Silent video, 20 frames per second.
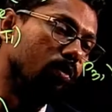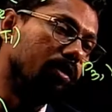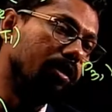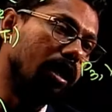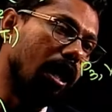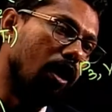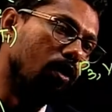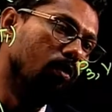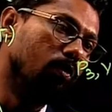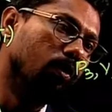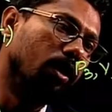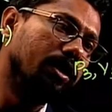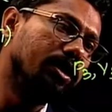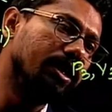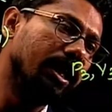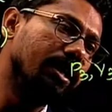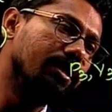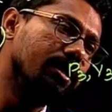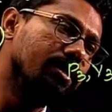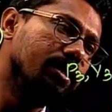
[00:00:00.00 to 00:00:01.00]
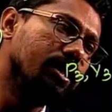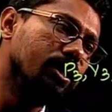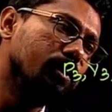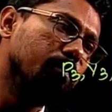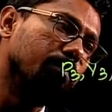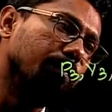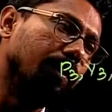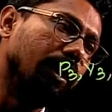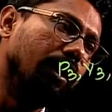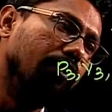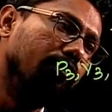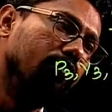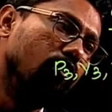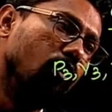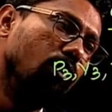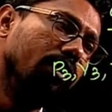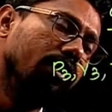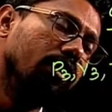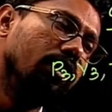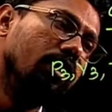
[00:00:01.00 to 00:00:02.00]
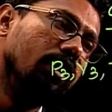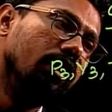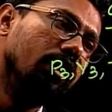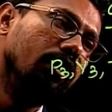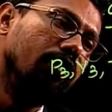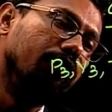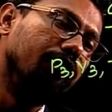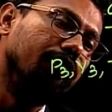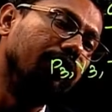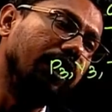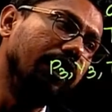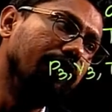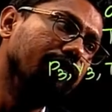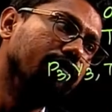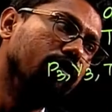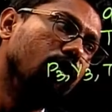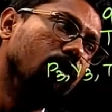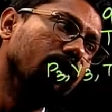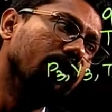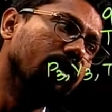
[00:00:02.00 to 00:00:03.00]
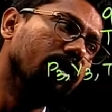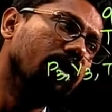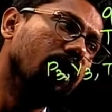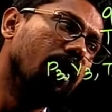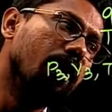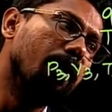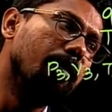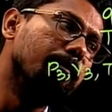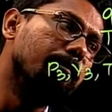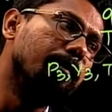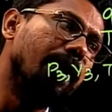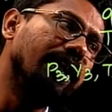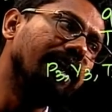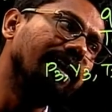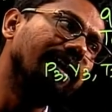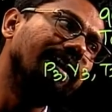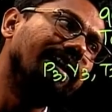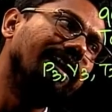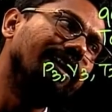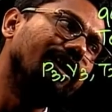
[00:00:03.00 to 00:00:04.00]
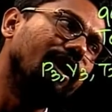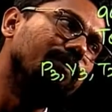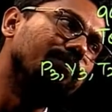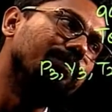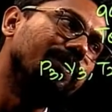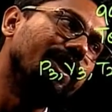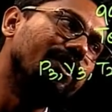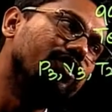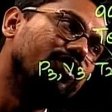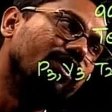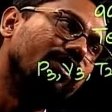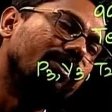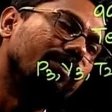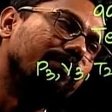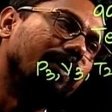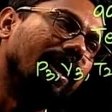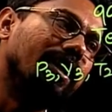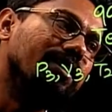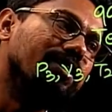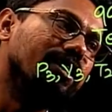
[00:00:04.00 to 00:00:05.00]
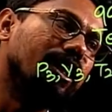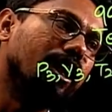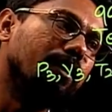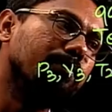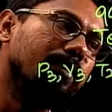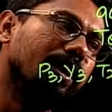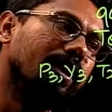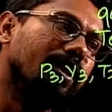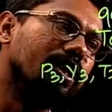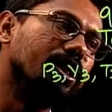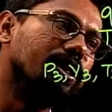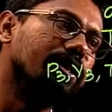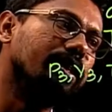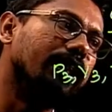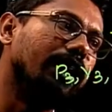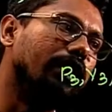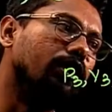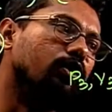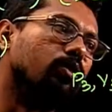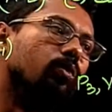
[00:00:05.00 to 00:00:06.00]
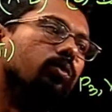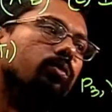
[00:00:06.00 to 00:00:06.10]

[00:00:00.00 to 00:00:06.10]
Now what changes is P4, V4, but the temperature remains same, it is T2.